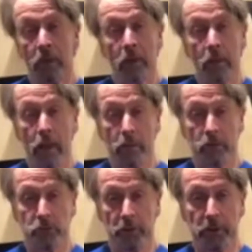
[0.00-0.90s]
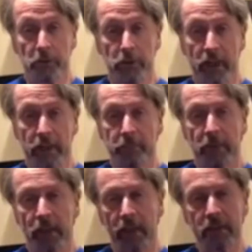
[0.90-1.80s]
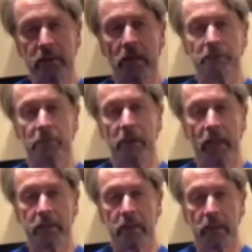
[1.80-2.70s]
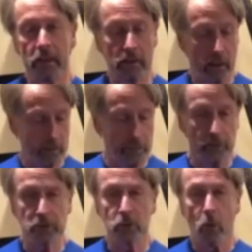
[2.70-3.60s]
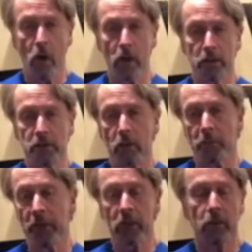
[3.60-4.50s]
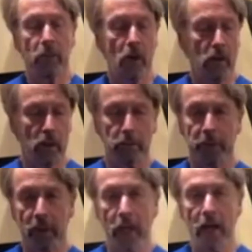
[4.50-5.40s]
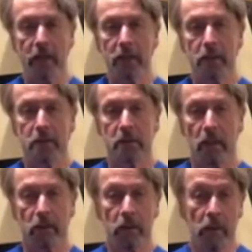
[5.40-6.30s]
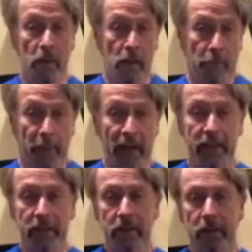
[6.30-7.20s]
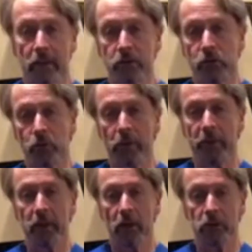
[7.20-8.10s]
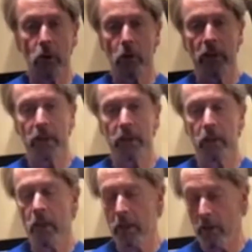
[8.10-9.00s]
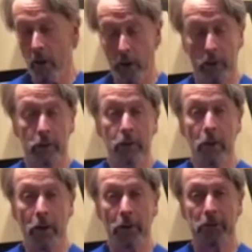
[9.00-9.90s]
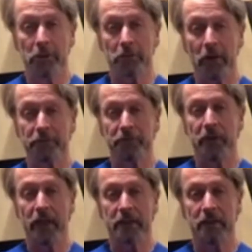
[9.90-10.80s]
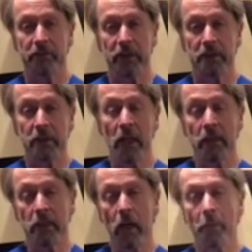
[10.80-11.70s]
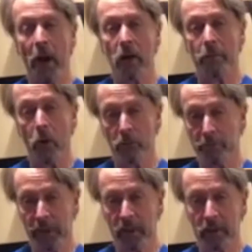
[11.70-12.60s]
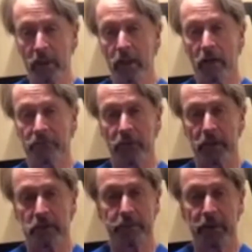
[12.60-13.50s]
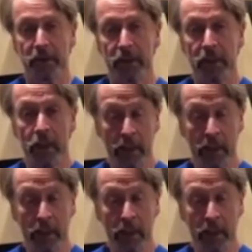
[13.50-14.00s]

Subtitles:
And that was really great, but let's not forget to get in our brisk walks, our pickleball, our Pilates, our biking, our swimming, our yogaing, all the great fun activities to help our mobility, our flexibility,